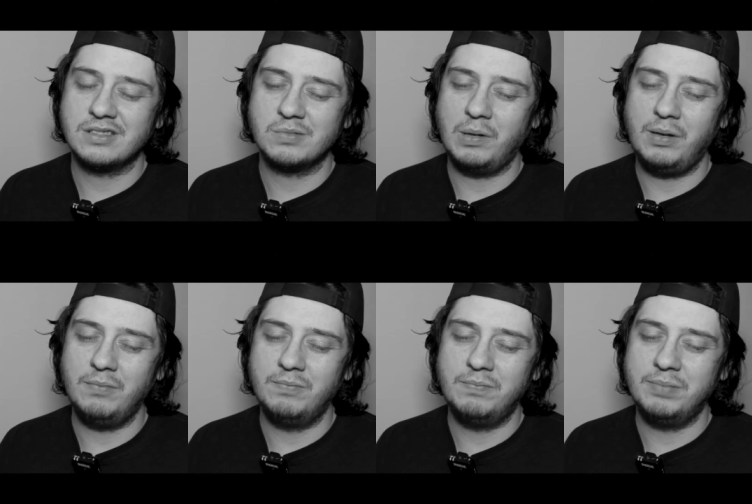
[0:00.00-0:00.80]
we
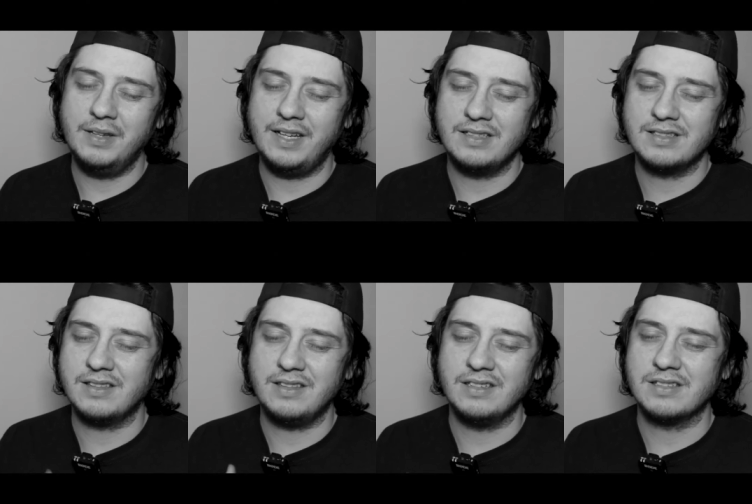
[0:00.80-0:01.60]
placed
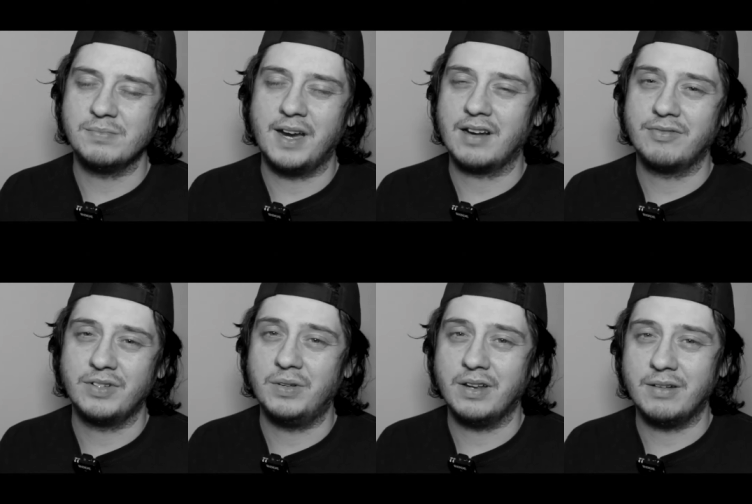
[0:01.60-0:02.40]
this
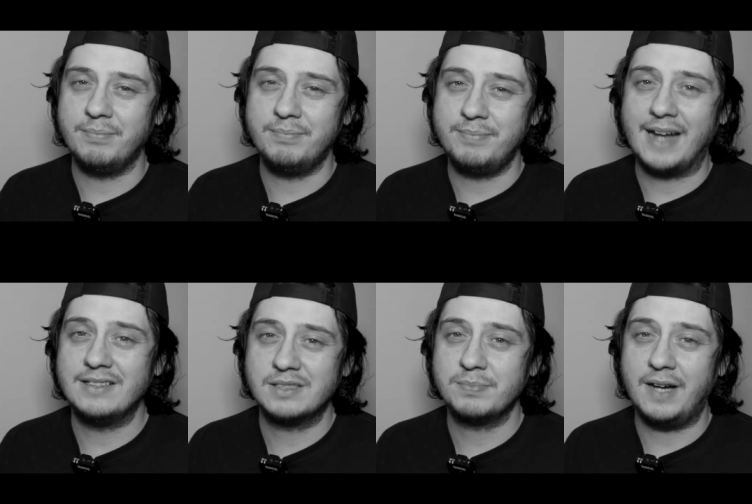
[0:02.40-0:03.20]
microphone in a bad
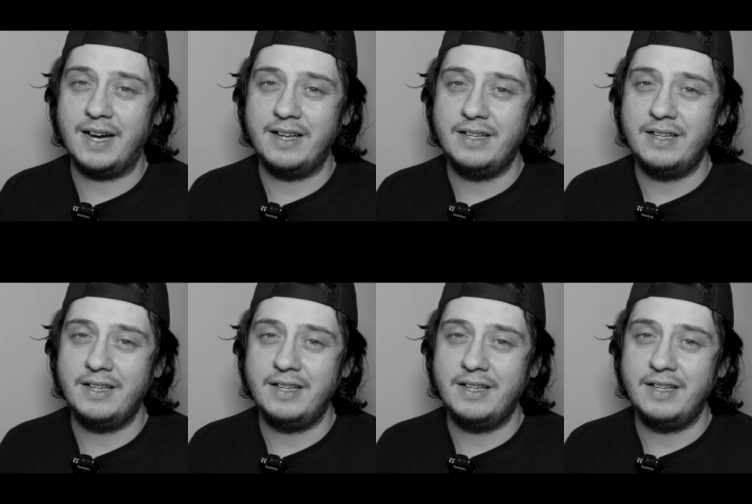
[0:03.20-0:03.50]
spot.